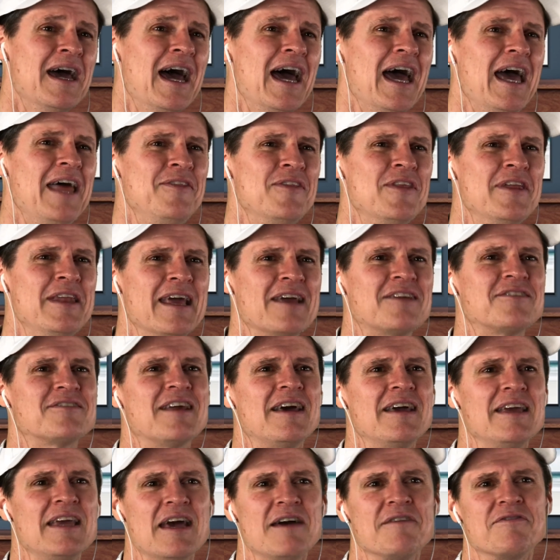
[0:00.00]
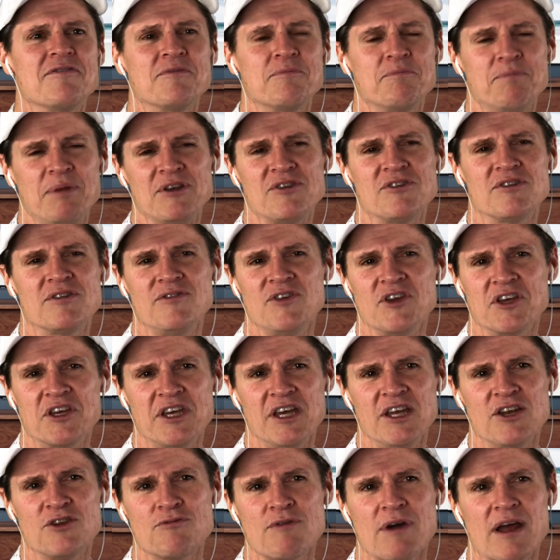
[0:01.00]
And the next day you have pictures of your
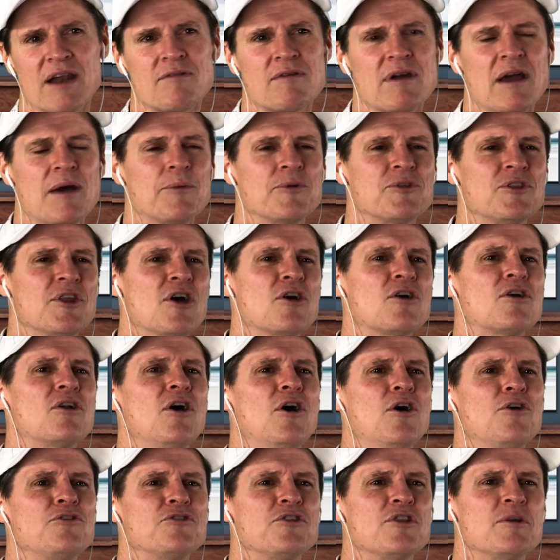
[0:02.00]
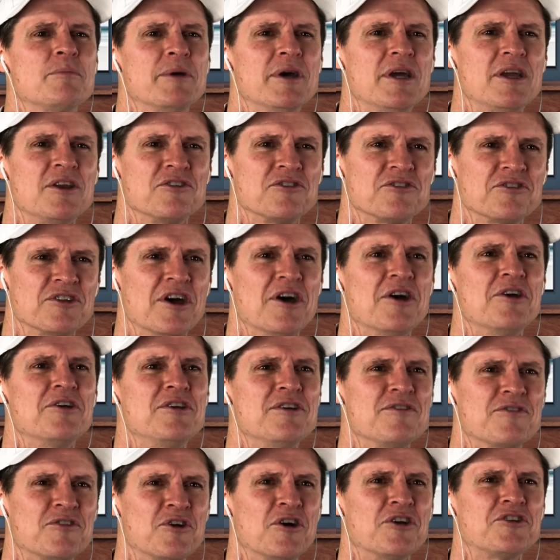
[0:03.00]
kids running around with no clothes on the beach. So
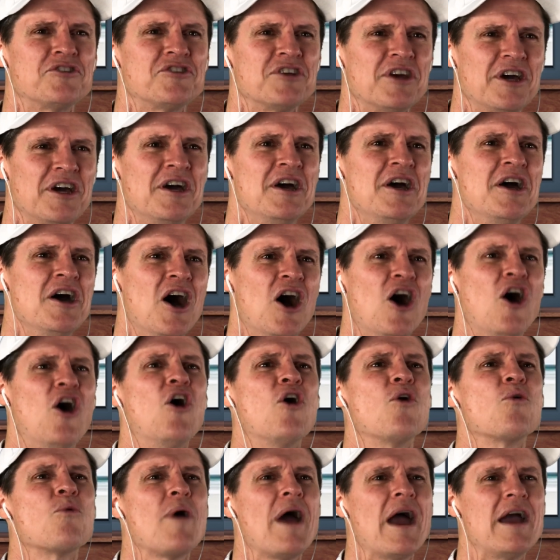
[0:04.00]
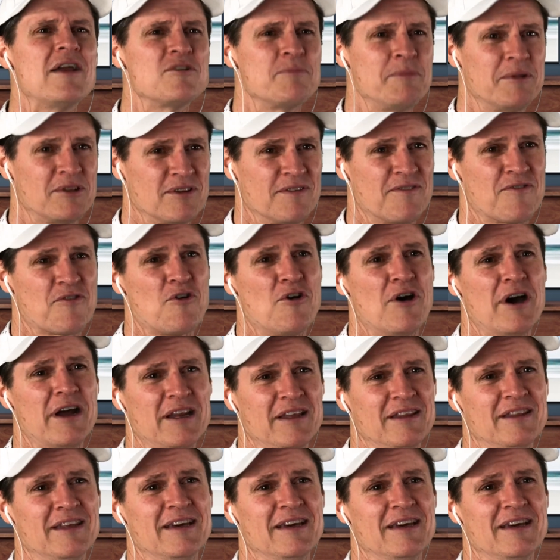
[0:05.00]
you've got a whole range of bits of variety